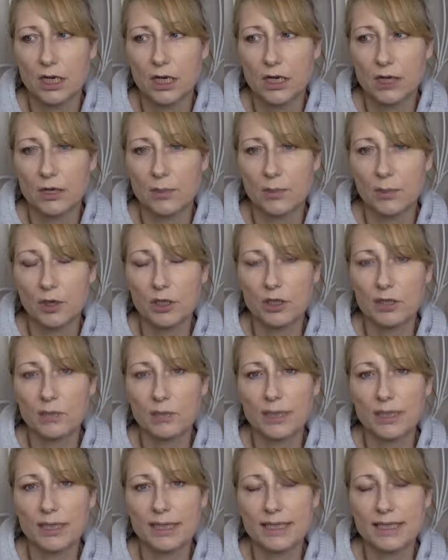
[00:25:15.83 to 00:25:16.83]
the
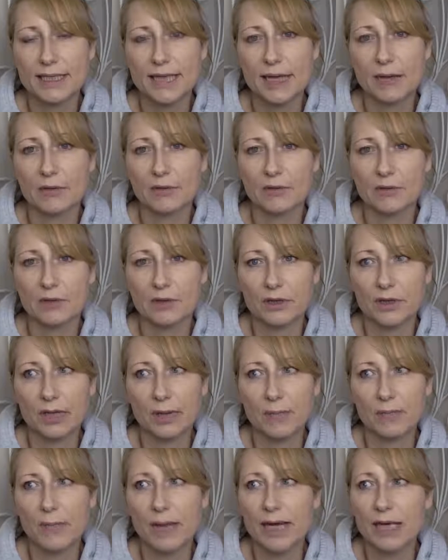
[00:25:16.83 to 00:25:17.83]
possibilities that there
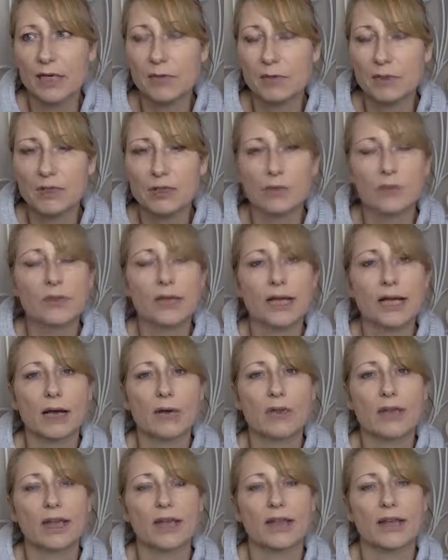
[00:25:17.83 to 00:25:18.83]
might be something out
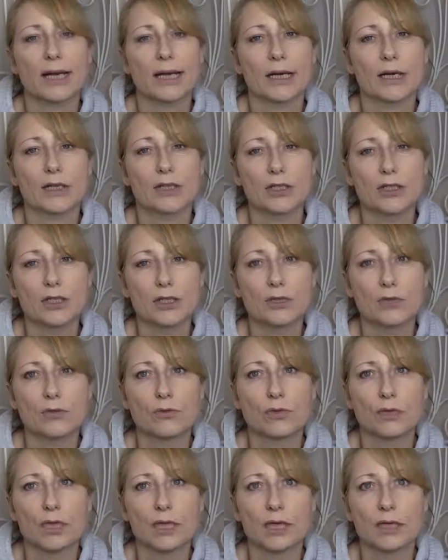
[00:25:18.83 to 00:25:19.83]
there that I can do
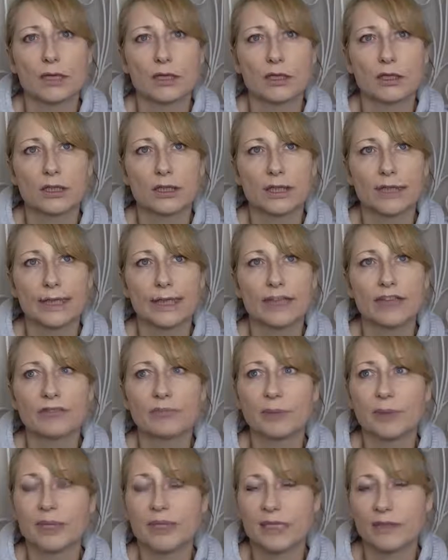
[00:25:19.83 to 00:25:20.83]
and can give
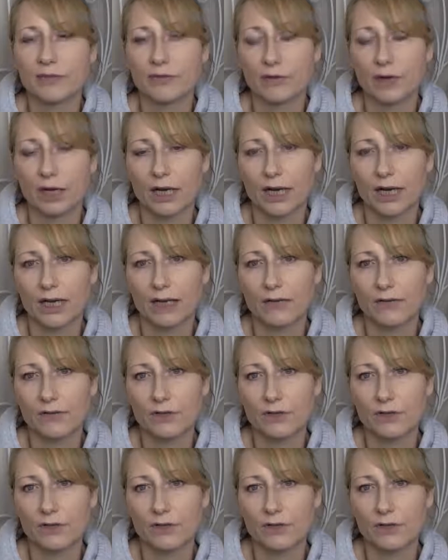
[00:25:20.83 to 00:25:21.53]
me a different life.